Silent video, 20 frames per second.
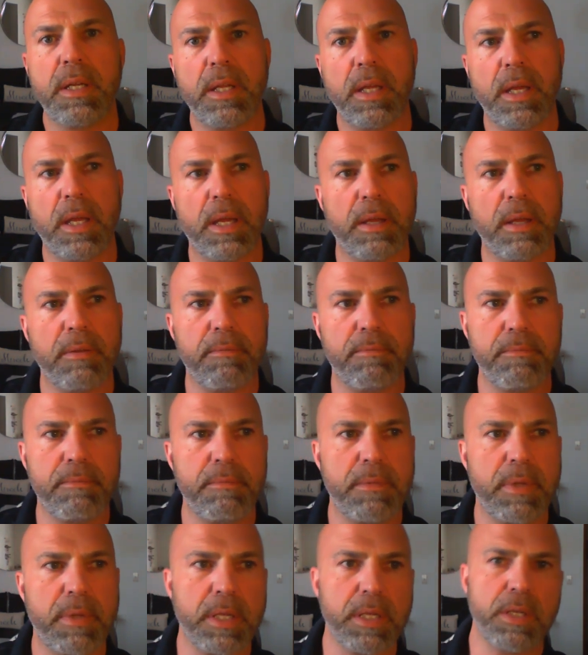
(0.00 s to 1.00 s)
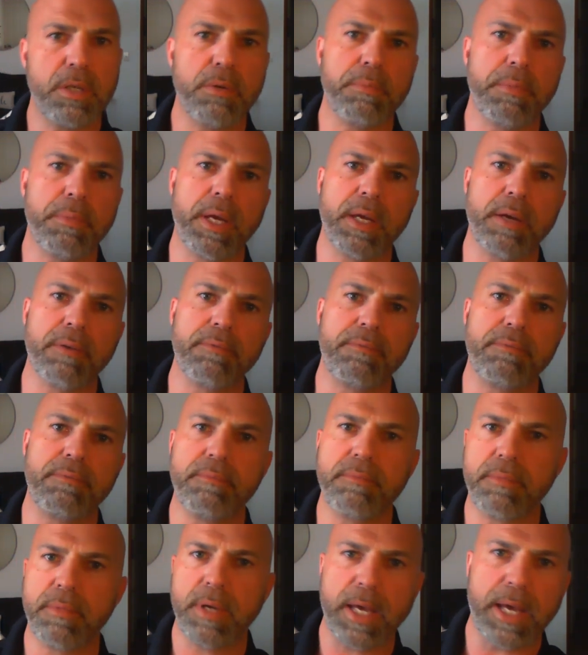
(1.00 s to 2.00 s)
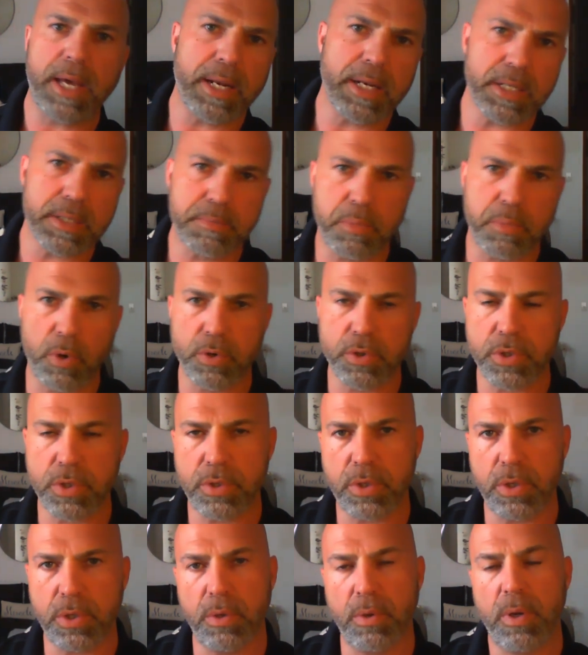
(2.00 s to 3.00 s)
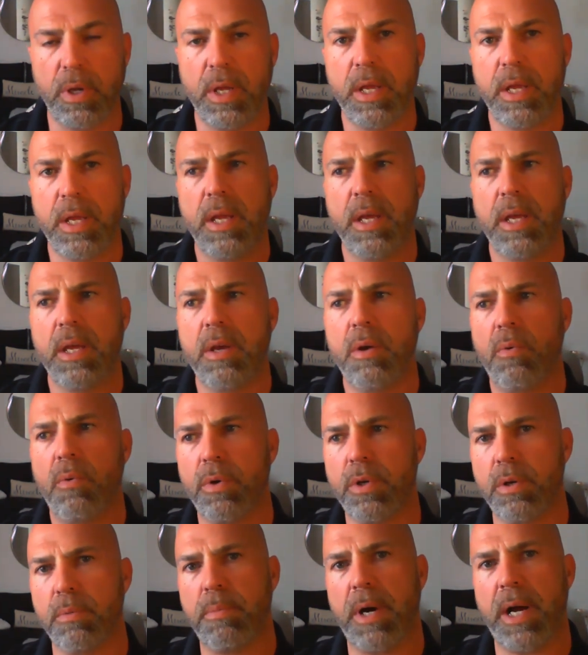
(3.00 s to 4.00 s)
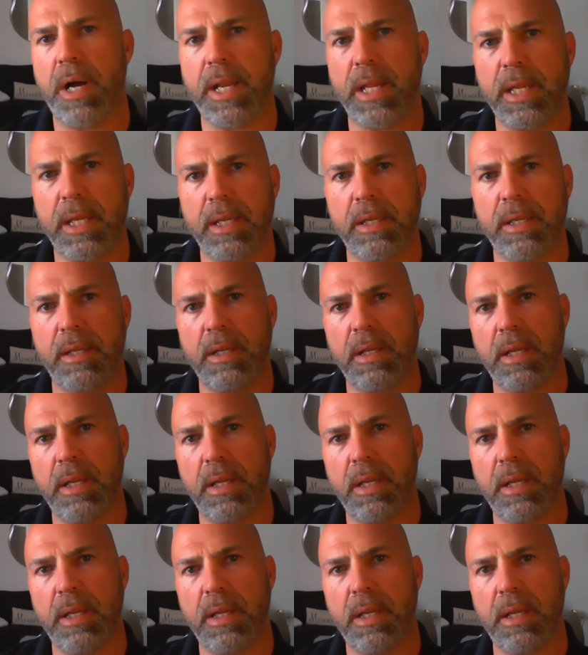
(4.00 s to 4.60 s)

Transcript: that you may have had exposure to. When your body